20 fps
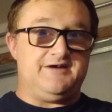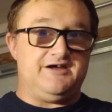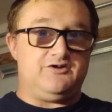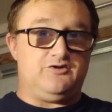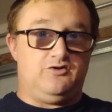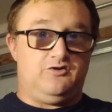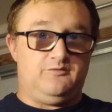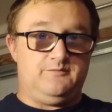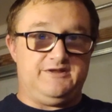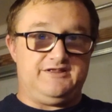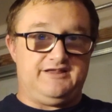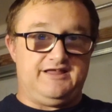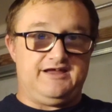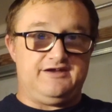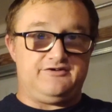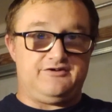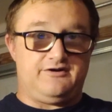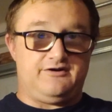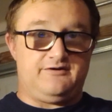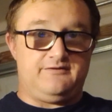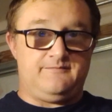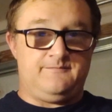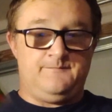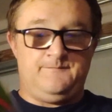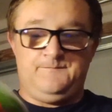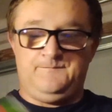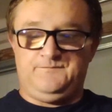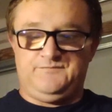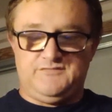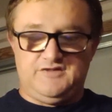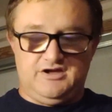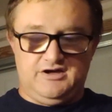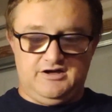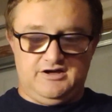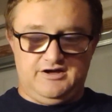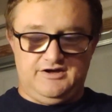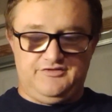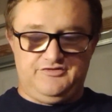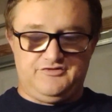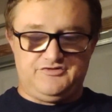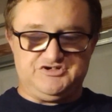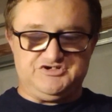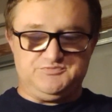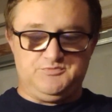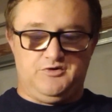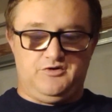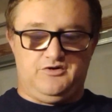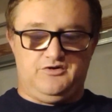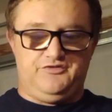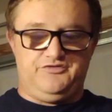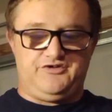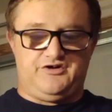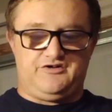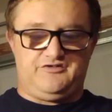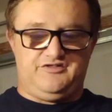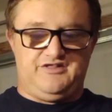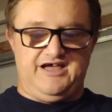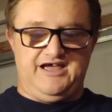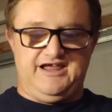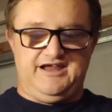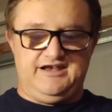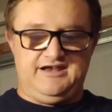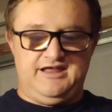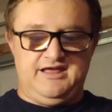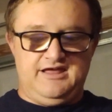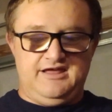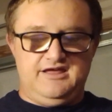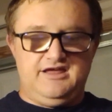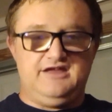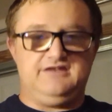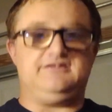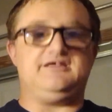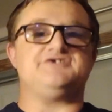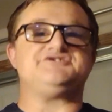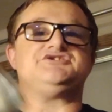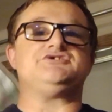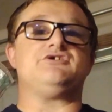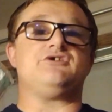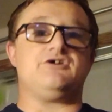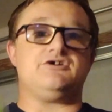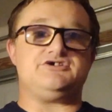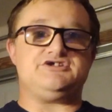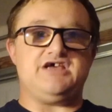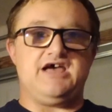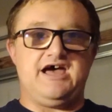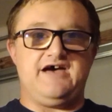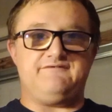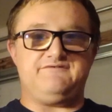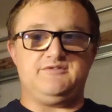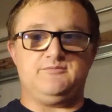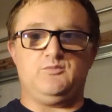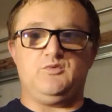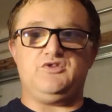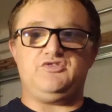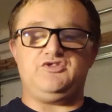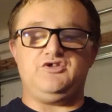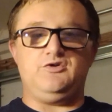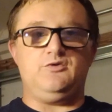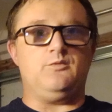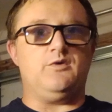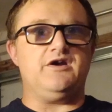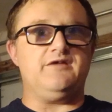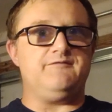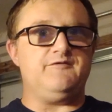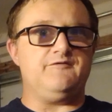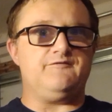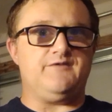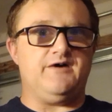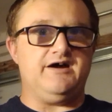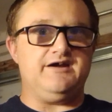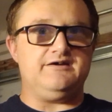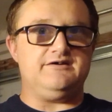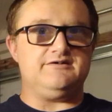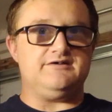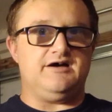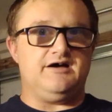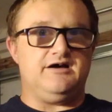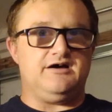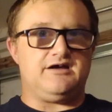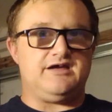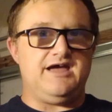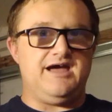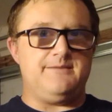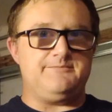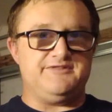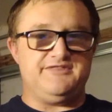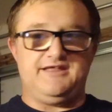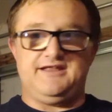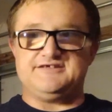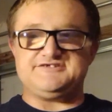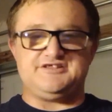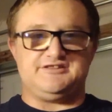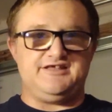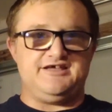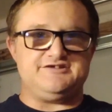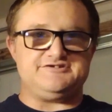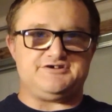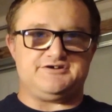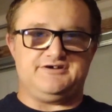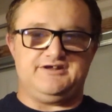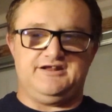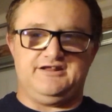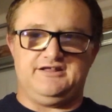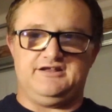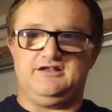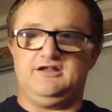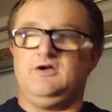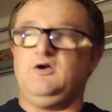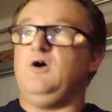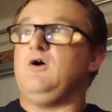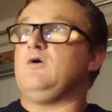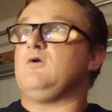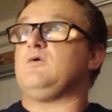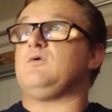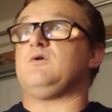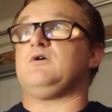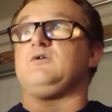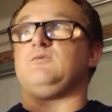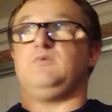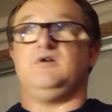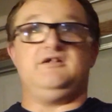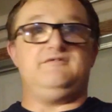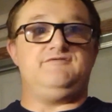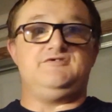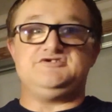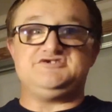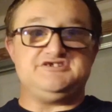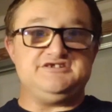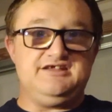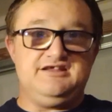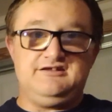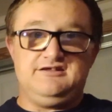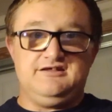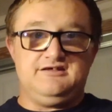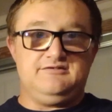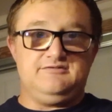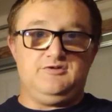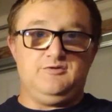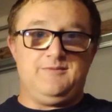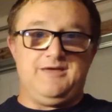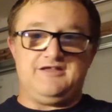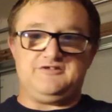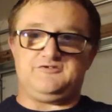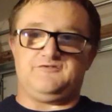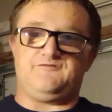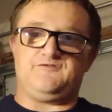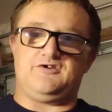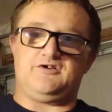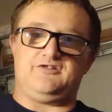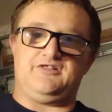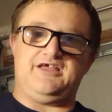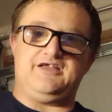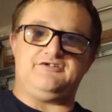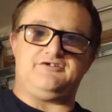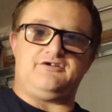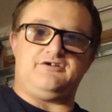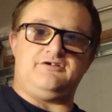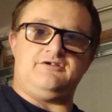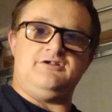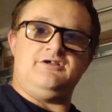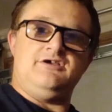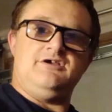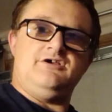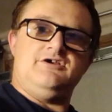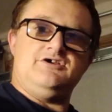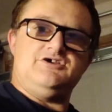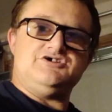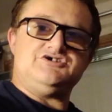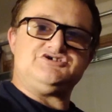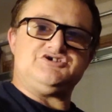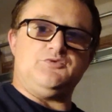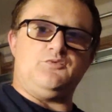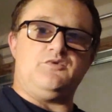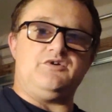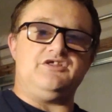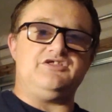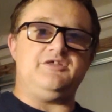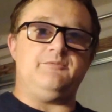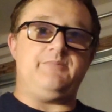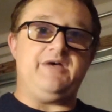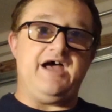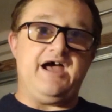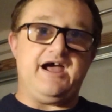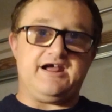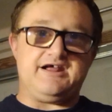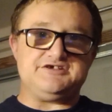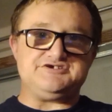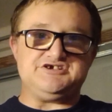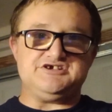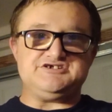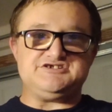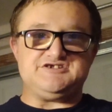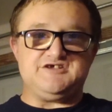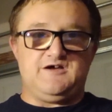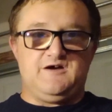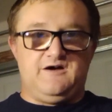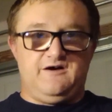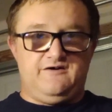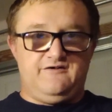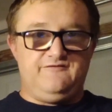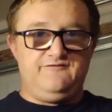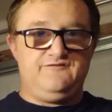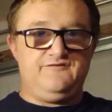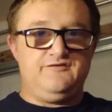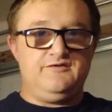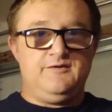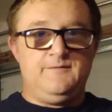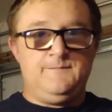Coleman lantern. They're small, they're light. It doesn't hurt to have them with you. What if you find a cabin that has a lantern in it? Or what if you just need a new mantle for your lantern? So one of the packages of